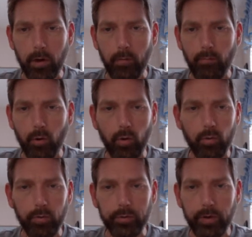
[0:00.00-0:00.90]

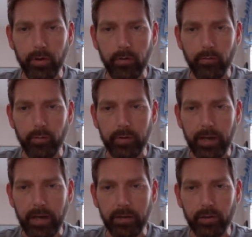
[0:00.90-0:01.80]
Moles of
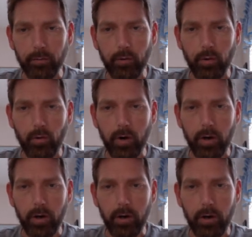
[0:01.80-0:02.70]
potassium
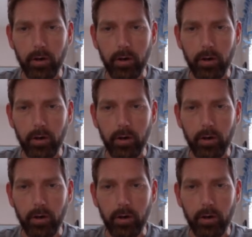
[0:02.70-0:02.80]
chloride.